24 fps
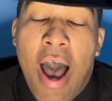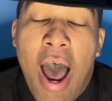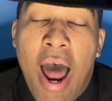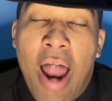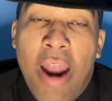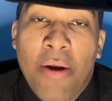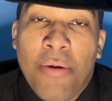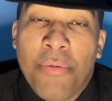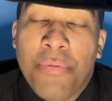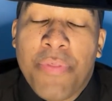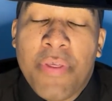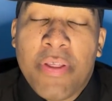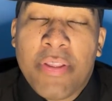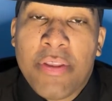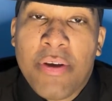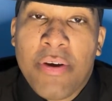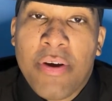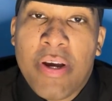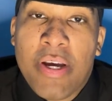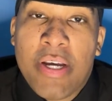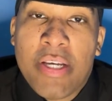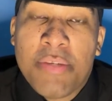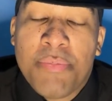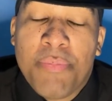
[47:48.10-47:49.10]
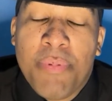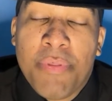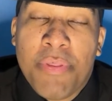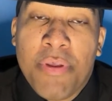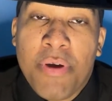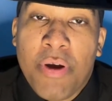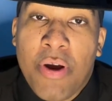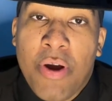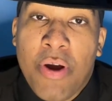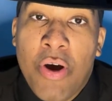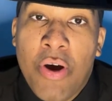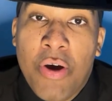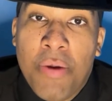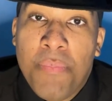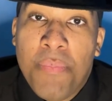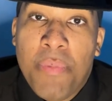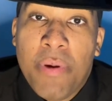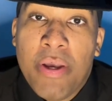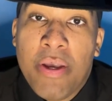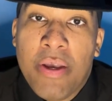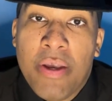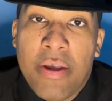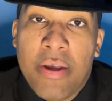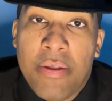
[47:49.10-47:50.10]
don't think there is, but there could
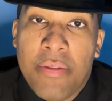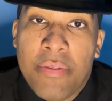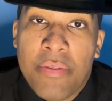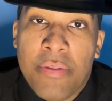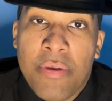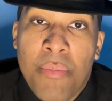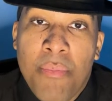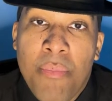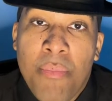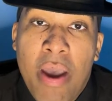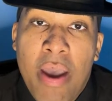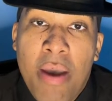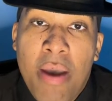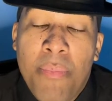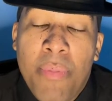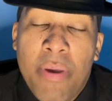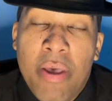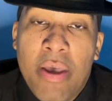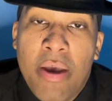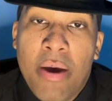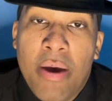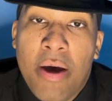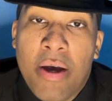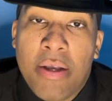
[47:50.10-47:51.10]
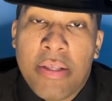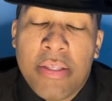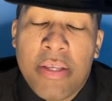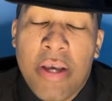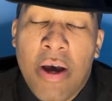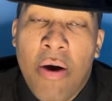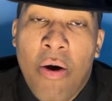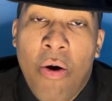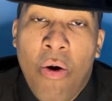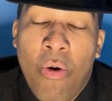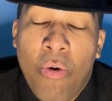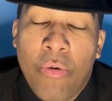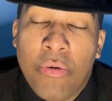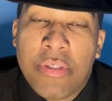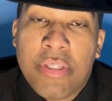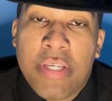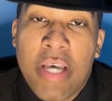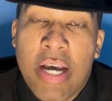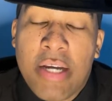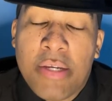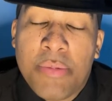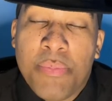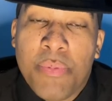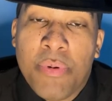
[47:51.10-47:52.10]
be. There may be a whole
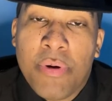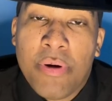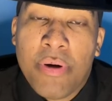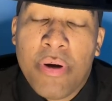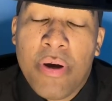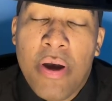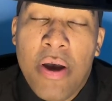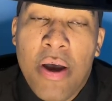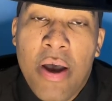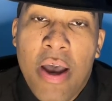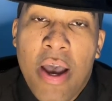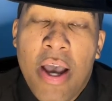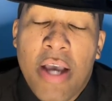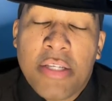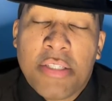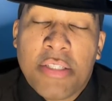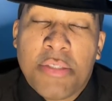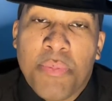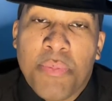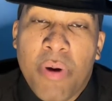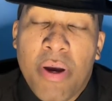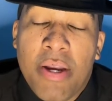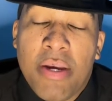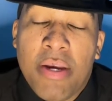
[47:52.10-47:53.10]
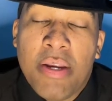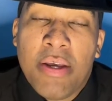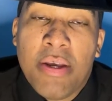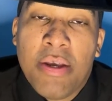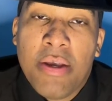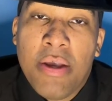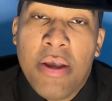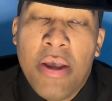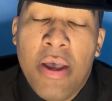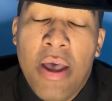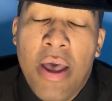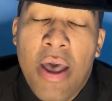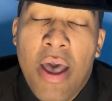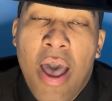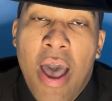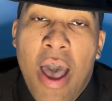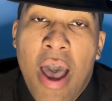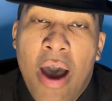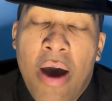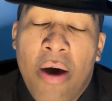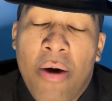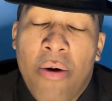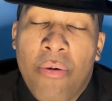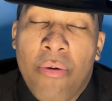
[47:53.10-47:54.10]
textbook explaining
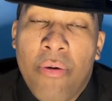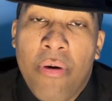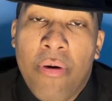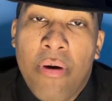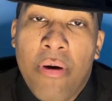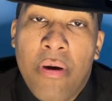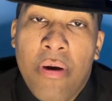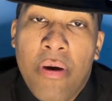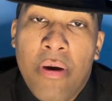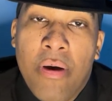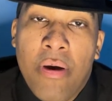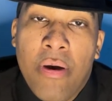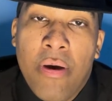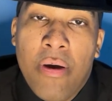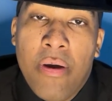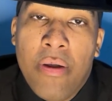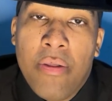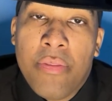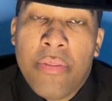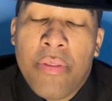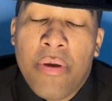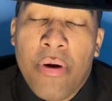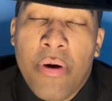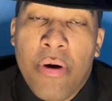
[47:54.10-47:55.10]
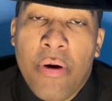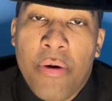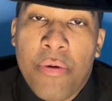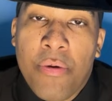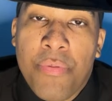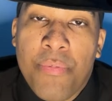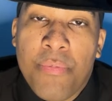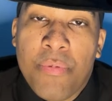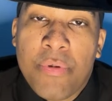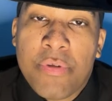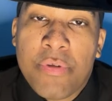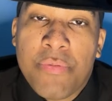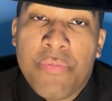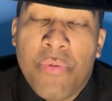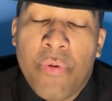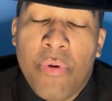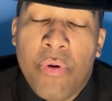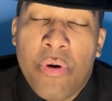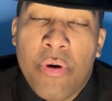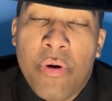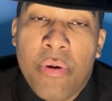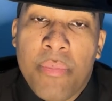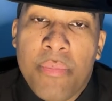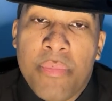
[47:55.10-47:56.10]
how the earth was
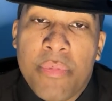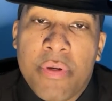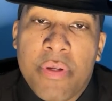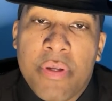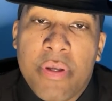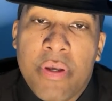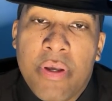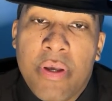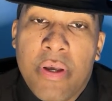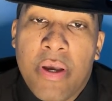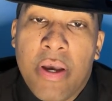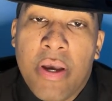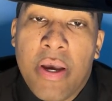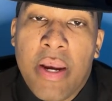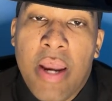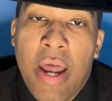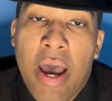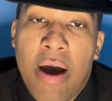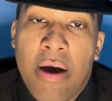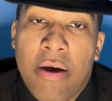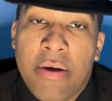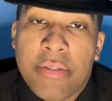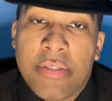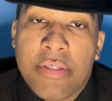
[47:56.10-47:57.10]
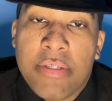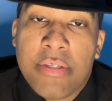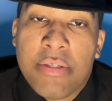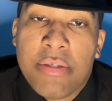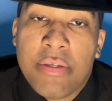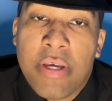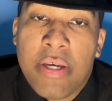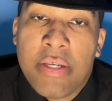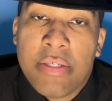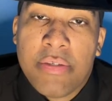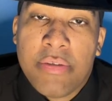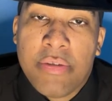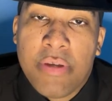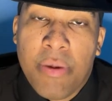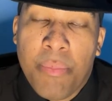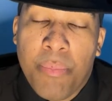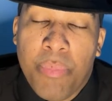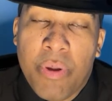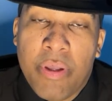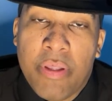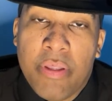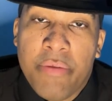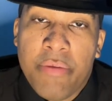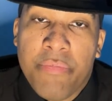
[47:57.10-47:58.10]
formed and how it's
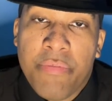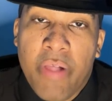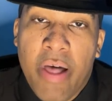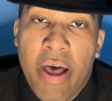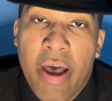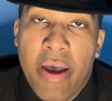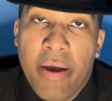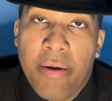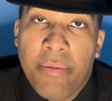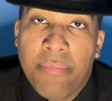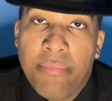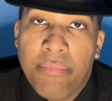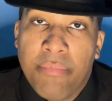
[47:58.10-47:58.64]
completely flat.